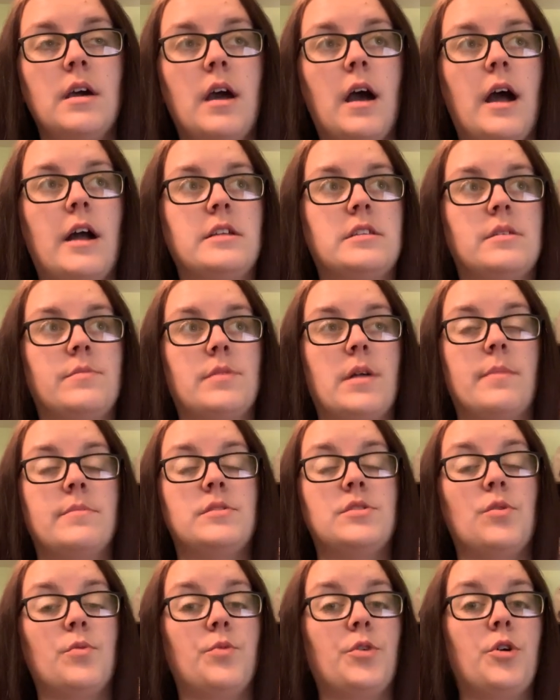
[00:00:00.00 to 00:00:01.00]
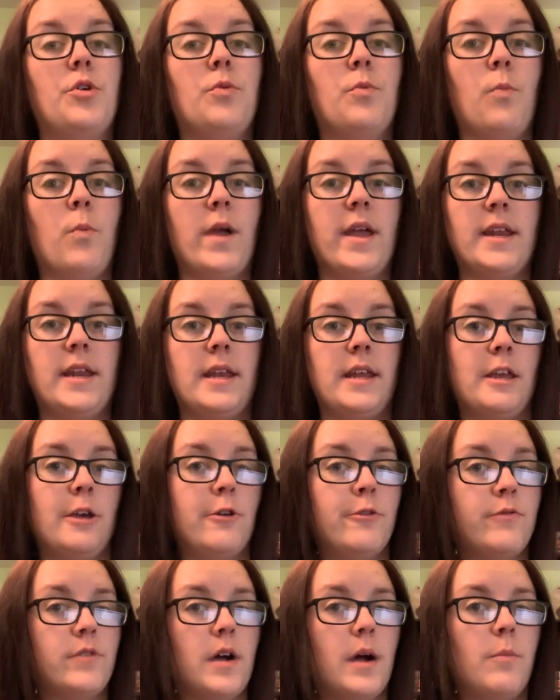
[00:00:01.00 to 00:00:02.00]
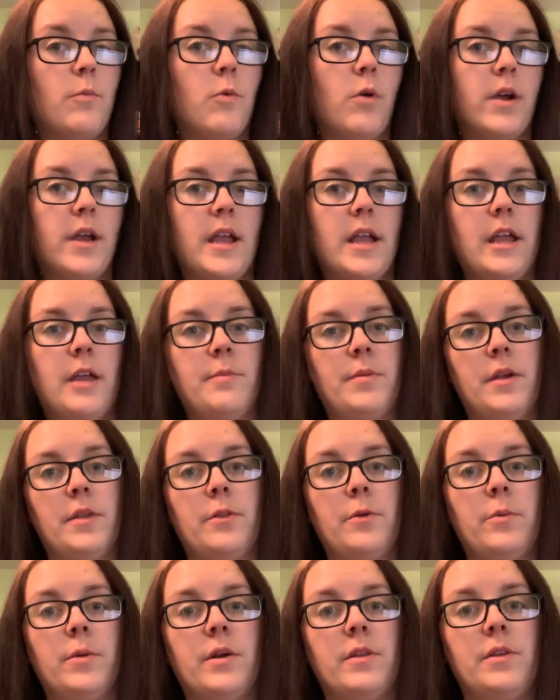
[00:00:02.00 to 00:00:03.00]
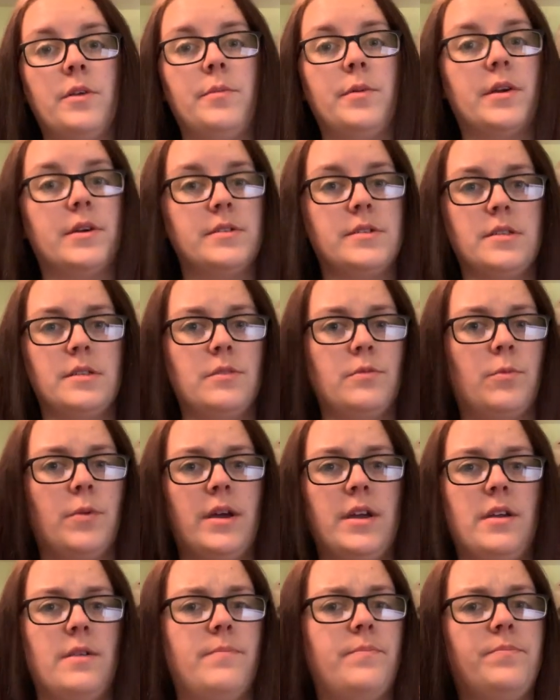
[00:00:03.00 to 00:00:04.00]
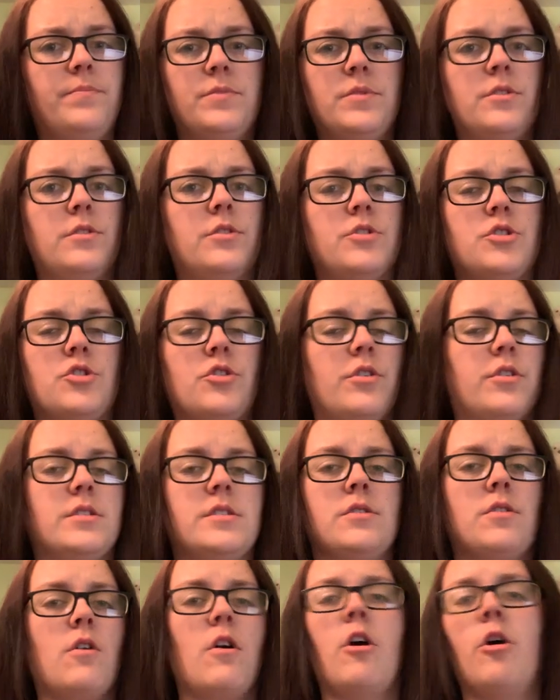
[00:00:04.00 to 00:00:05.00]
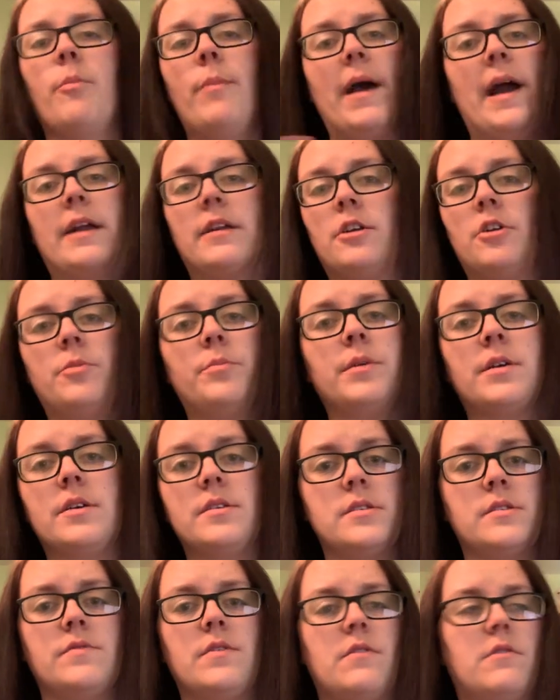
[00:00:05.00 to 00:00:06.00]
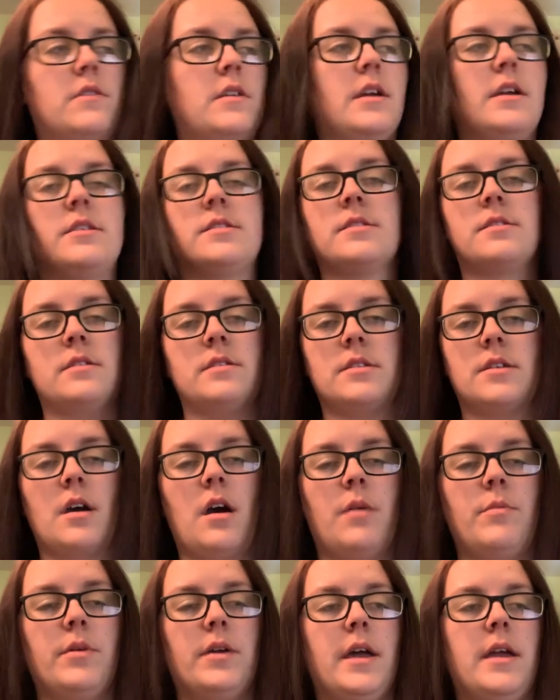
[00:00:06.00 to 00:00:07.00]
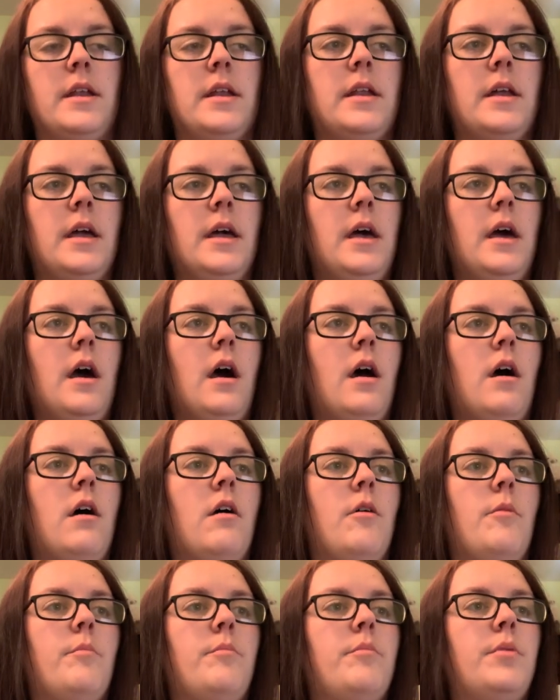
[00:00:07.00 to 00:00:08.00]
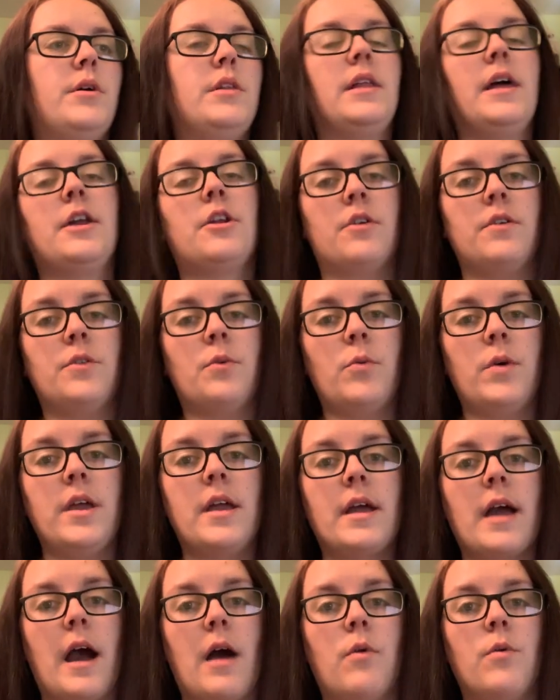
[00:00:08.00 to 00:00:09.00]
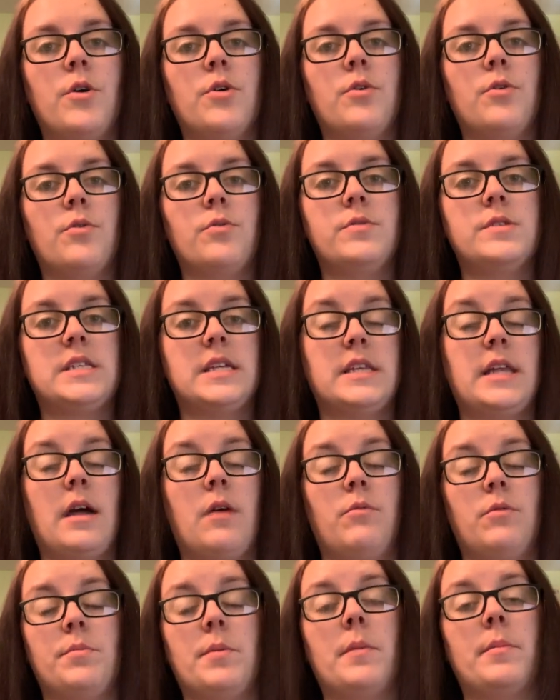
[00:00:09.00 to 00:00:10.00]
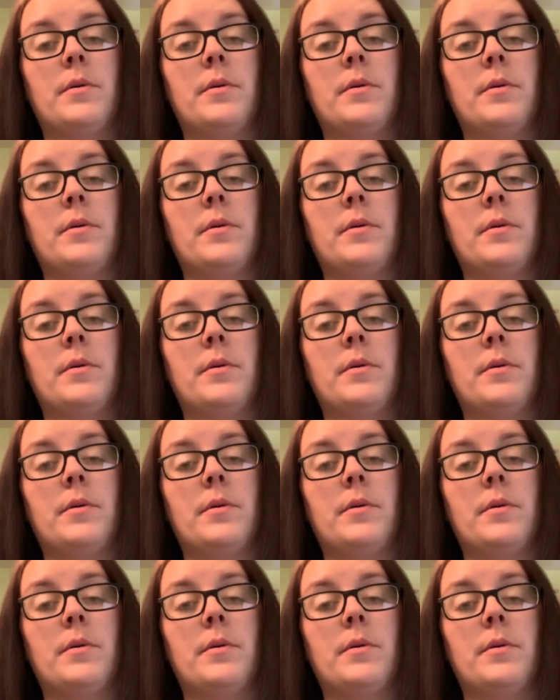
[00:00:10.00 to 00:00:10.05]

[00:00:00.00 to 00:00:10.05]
I sometimes don't know when and if I'm working at Piggly Wiggly because of the way the trucks are all backed up because of everything. It's complicated. But later in the week, I will sit down with my